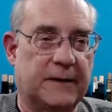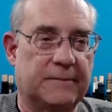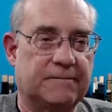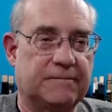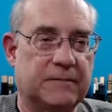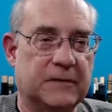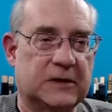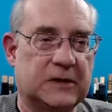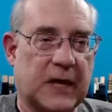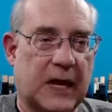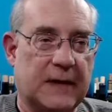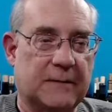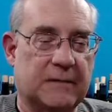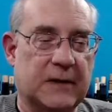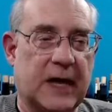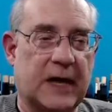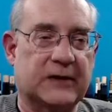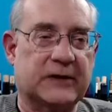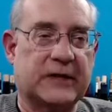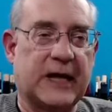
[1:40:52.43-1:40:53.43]
Same,
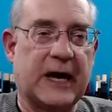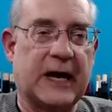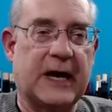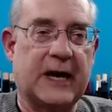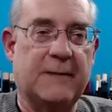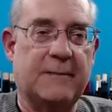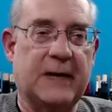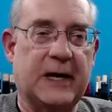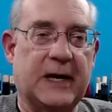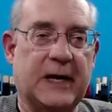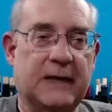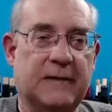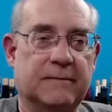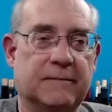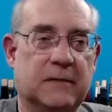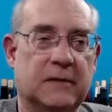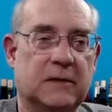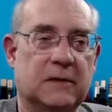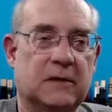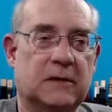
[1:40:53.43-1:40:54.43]
SAME,
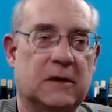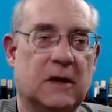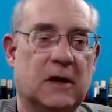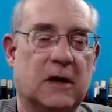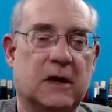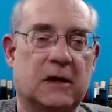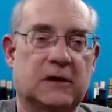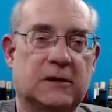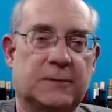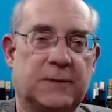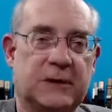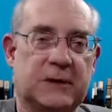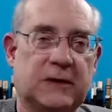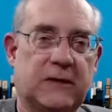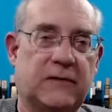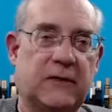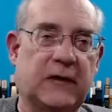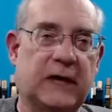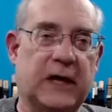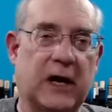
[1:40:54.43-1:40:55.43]

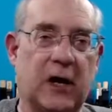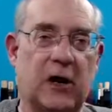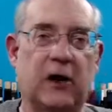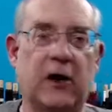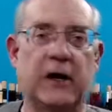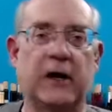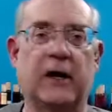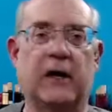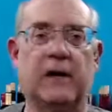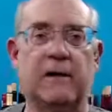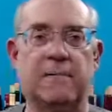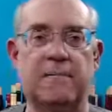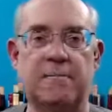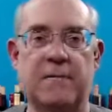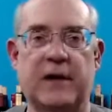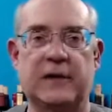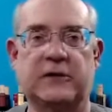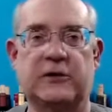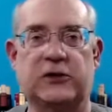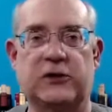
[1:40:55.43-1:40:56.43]
Specific Area
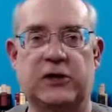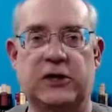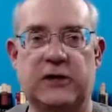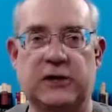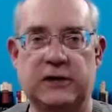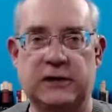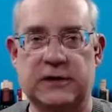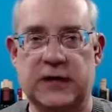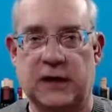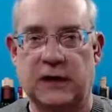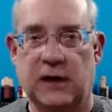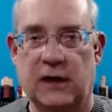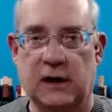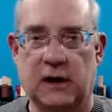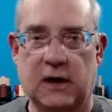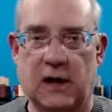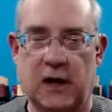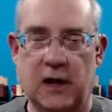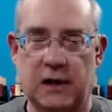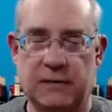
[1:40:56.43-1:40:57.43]
Messaging
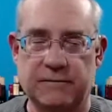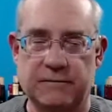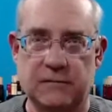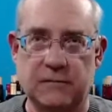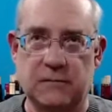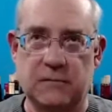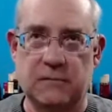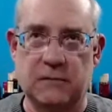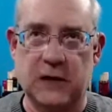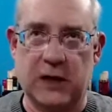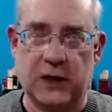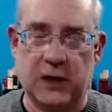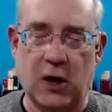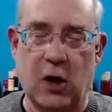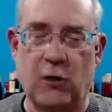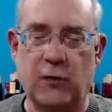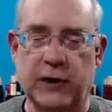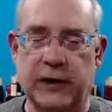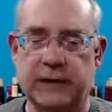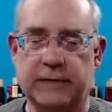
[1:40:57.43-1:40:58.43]
Technology,
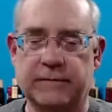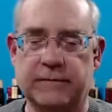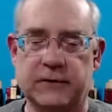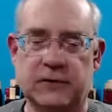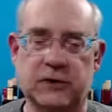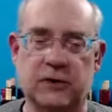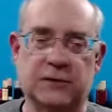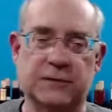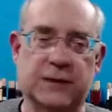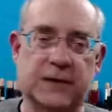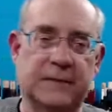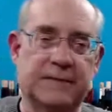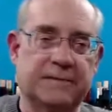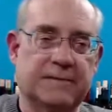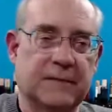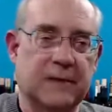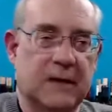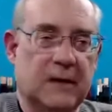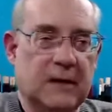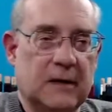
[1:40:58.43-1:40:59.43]
encoding, excuse me.
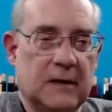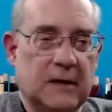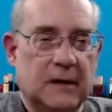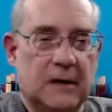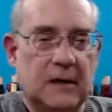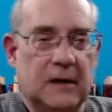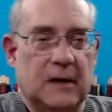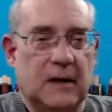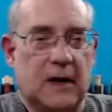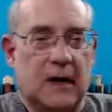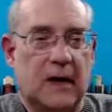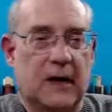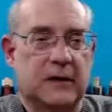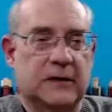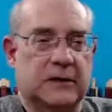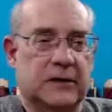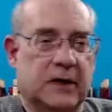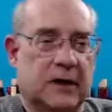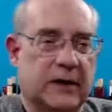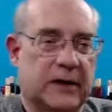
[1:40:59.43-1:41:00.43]

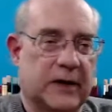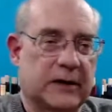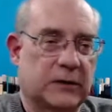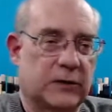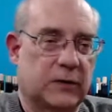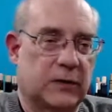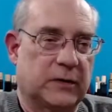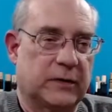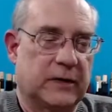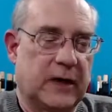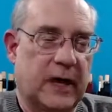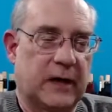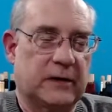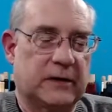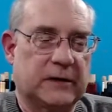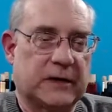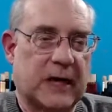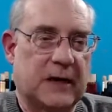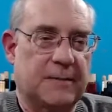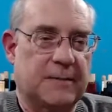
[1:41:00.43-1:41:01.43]
That's what that
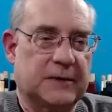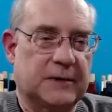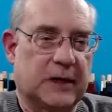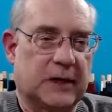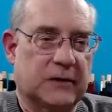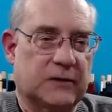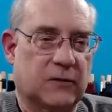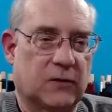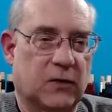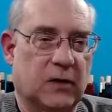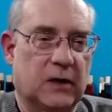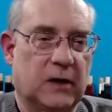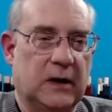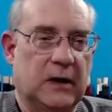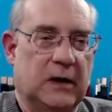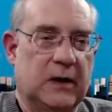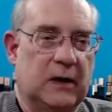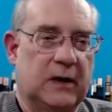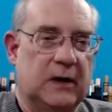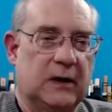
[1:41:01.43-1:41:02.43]
SAME stands for.
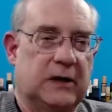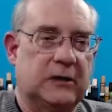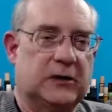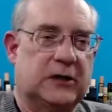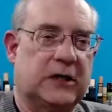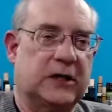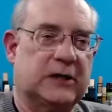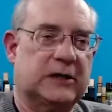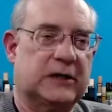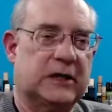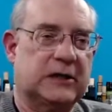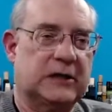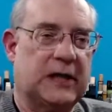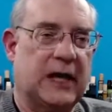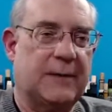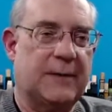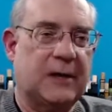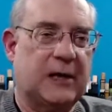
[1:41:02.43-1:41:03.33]
Gina says, let me